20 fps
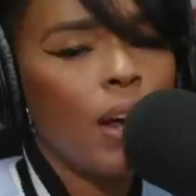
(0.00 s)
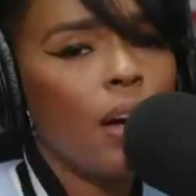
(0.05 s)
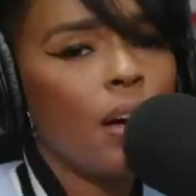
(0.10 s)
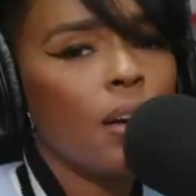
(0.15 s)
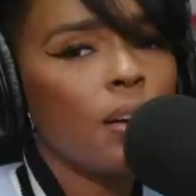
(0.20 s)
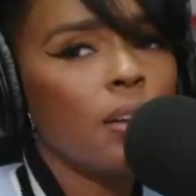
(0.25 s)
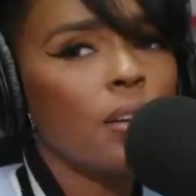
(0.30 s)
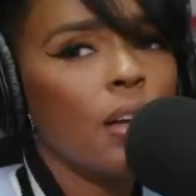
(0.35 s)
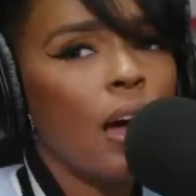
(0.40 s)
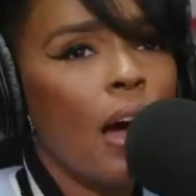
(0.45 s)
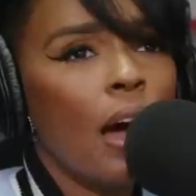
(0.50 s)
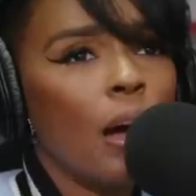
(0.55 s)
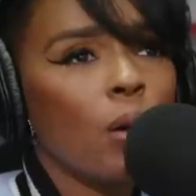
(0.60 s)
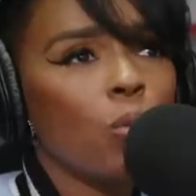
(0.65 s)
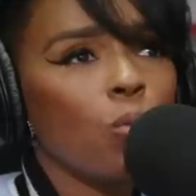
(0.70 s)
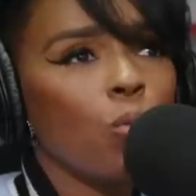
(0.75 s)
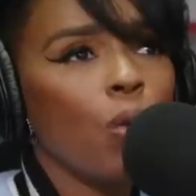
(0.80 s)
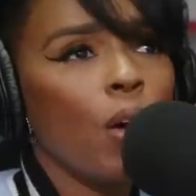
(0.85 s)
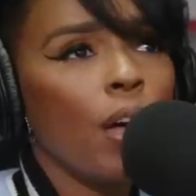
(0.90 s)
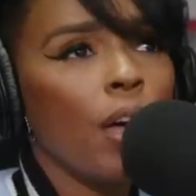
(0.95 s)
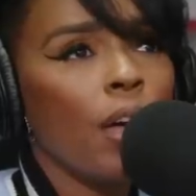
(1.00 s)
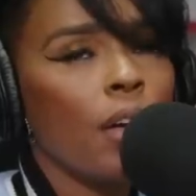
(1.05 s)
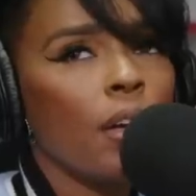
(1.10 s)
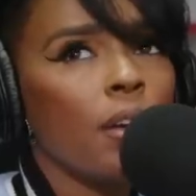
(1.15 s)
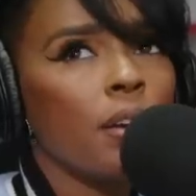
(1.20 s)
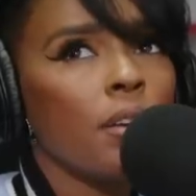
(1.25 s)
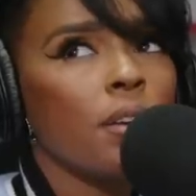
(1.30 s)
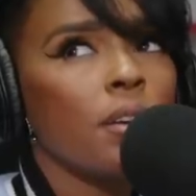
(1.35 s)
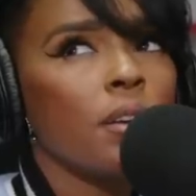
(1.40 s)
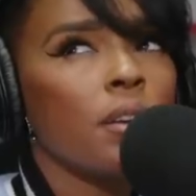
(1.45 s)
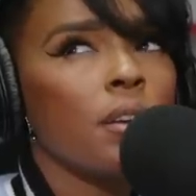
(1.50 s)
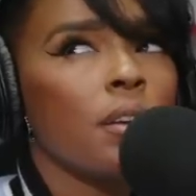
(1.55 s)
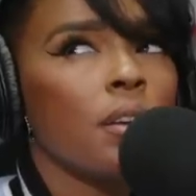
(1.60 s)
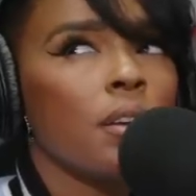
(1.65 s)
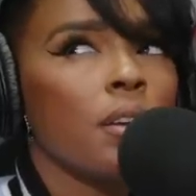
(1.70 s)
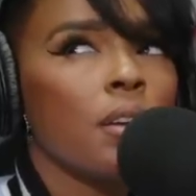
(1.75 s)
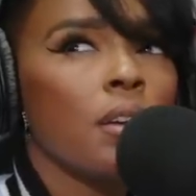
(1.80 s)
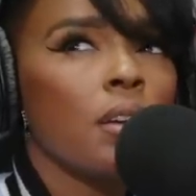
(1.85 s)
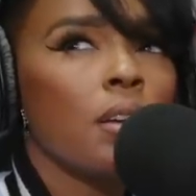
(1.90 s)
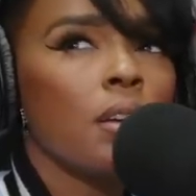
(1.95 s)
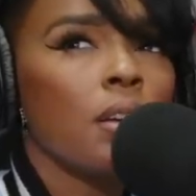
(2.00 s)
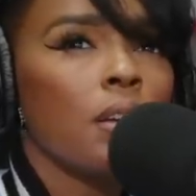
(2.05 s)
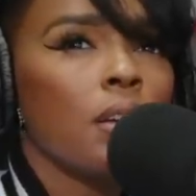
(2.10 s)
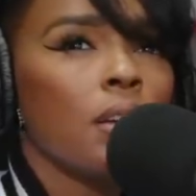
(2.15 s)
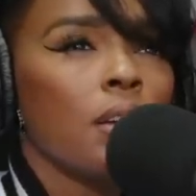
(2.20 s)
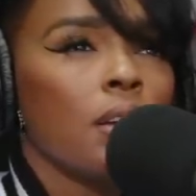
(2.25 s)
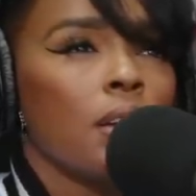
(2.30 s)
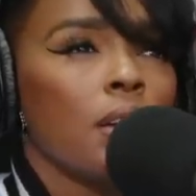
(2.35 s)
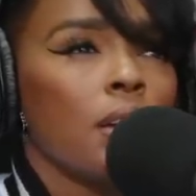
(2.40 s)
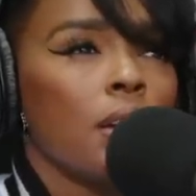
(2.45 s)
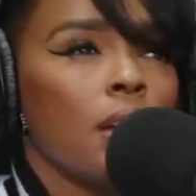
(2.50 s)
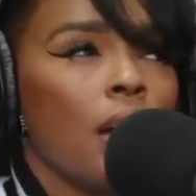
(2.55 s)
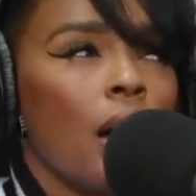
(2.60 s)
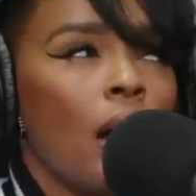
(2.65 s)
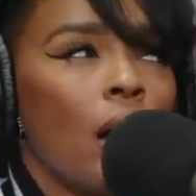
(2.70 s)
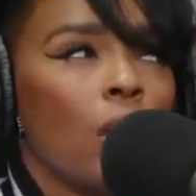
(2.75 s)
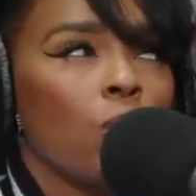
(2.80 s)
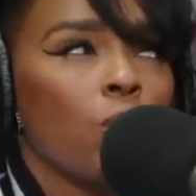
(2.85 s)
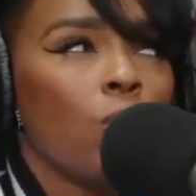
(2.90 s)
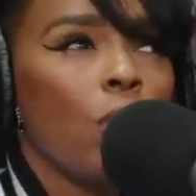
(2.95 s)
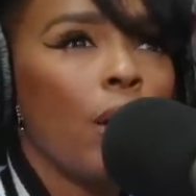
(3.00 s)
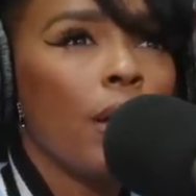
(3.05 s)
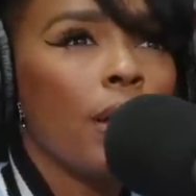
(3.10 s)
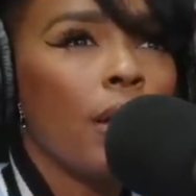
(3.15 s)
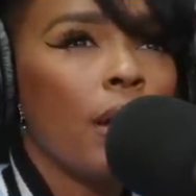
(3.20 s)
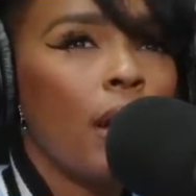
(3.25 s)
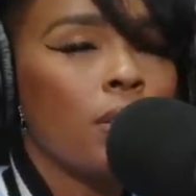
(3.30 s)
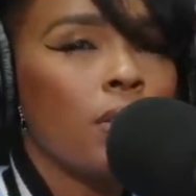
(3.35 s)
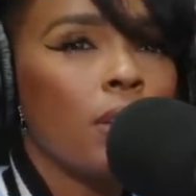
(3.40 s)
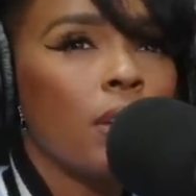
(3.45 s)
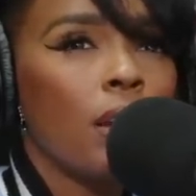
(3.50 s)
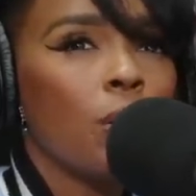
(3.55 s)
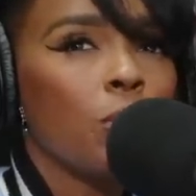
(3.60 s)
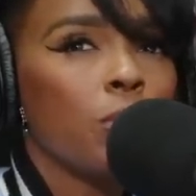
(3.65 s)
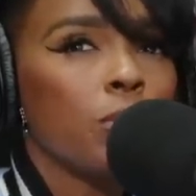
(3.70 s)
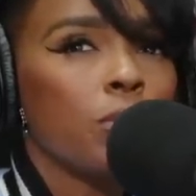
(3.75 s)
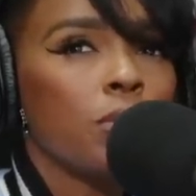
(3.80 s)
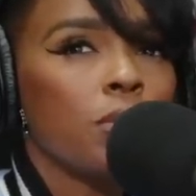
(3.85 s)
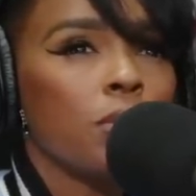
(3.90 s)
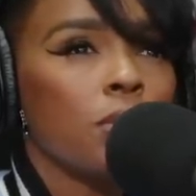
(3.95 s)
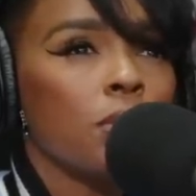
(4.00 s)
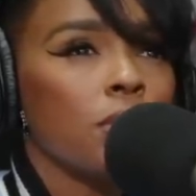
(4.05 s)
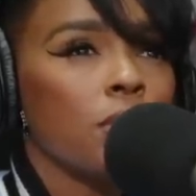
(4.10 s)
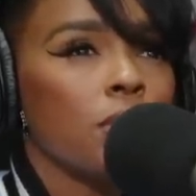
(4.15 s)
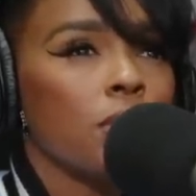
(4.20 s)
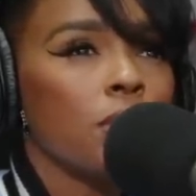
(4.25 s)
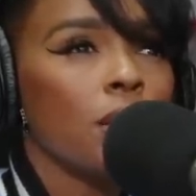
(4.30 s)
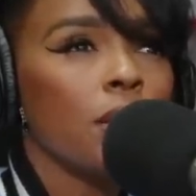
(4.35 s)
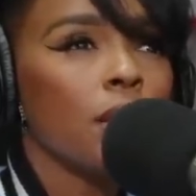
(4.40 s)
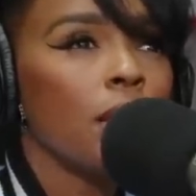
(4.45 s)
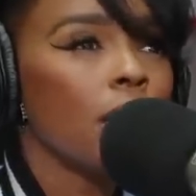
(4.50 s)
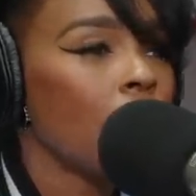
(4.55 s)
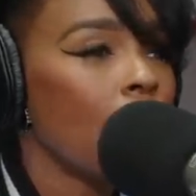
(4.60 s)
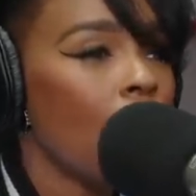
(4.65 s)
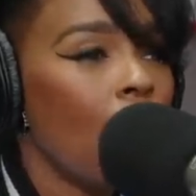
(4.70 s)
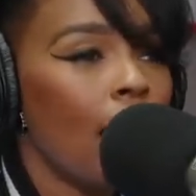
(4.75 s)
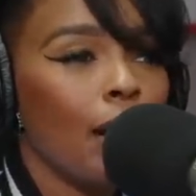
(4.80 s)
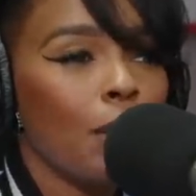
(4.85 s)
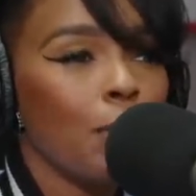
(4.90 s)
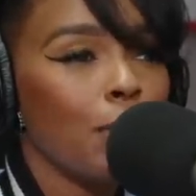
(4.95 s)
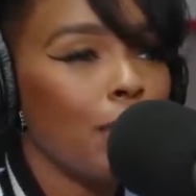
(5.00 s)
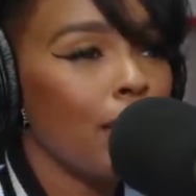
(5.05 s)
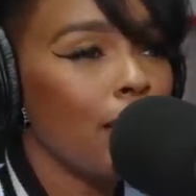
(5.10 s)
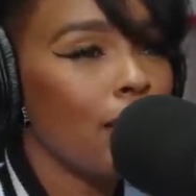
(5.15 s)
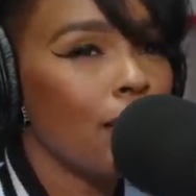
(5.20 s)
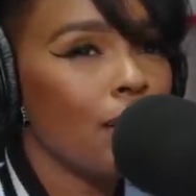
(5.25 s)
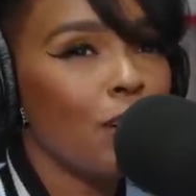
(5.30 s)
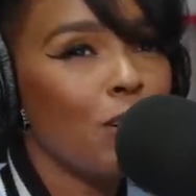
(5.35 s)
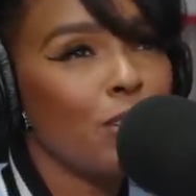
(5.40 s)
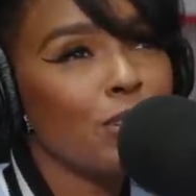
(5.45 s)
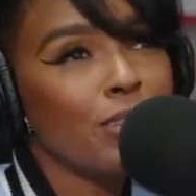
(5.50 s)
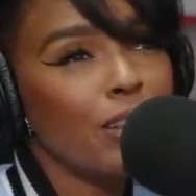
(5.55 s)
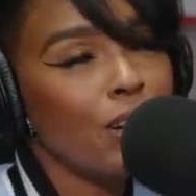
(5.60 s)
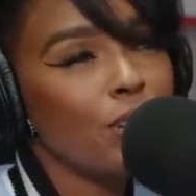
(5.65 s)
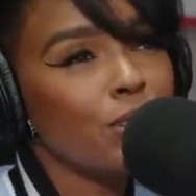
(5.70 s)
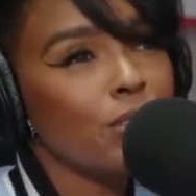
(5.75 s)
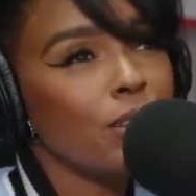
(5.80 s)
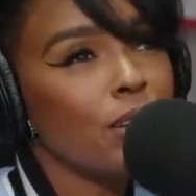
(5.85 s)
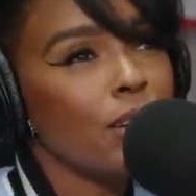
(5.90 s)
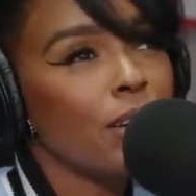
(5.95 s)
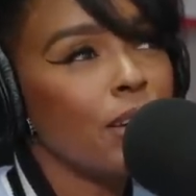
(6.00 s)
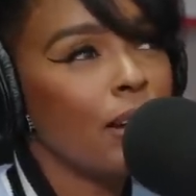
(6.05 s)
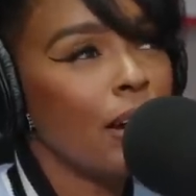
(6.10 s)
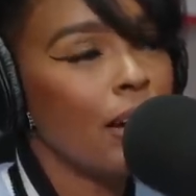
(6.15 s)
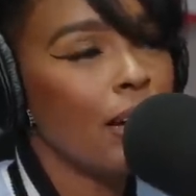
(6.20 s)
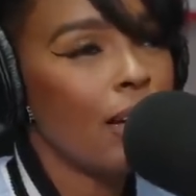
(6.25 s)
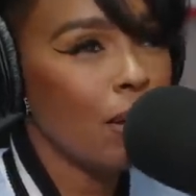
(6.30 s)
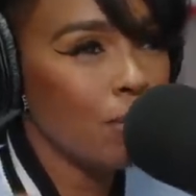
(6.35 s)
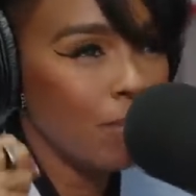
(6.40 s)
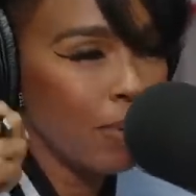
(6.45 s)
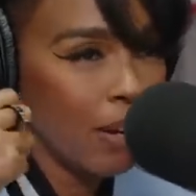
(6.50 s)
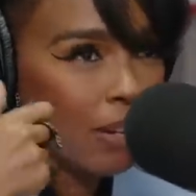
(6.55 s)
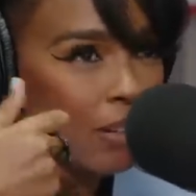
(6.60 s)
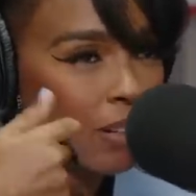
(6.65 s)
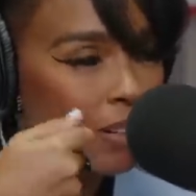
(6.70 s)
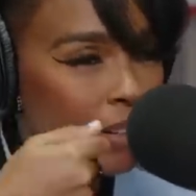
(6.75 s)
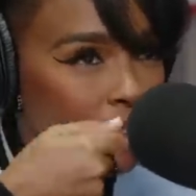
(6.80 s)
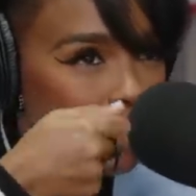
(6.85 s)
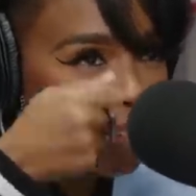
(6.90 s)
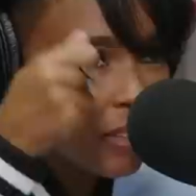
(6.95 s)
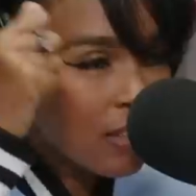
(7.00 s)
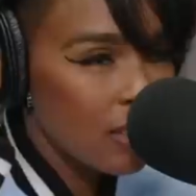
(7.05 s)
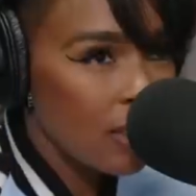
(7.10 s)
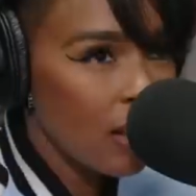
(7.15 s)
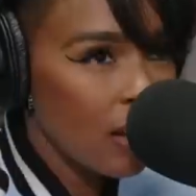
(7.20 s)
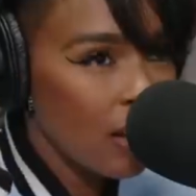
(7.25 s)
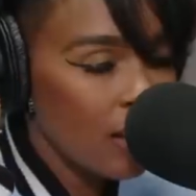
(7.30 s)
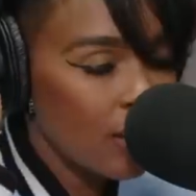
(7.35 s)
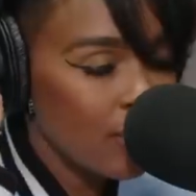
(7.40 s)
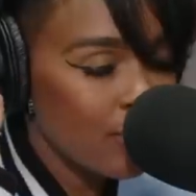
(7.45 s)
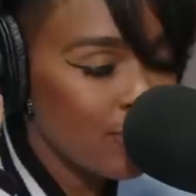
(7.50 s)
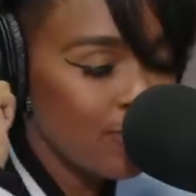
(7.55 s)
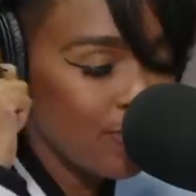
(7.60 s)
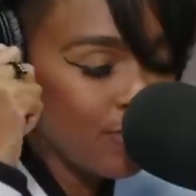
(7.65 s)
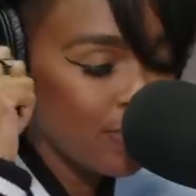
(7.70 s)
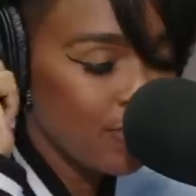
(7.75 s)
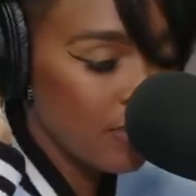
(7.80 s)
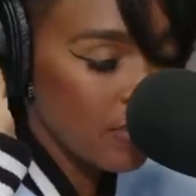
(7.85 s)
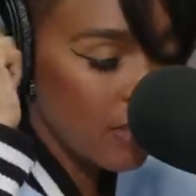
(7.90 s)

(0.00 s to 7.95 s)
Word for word: I I read, I read it. I think I was sitting in economy on Delta, and I had my um,